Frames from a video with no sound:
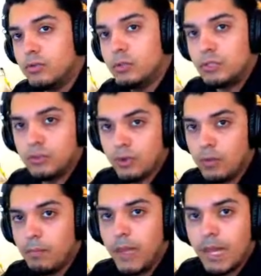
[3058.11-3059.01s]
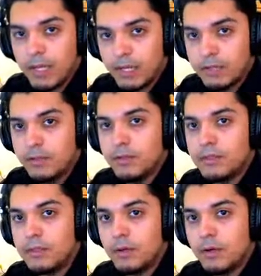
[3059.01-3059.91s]
draw back into the
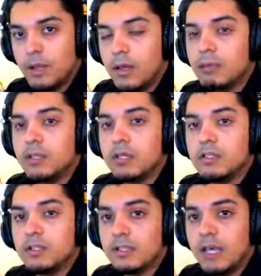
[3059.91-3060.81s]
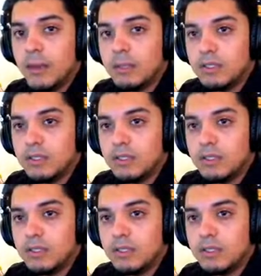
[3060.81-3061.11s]
circuit and potentially damage it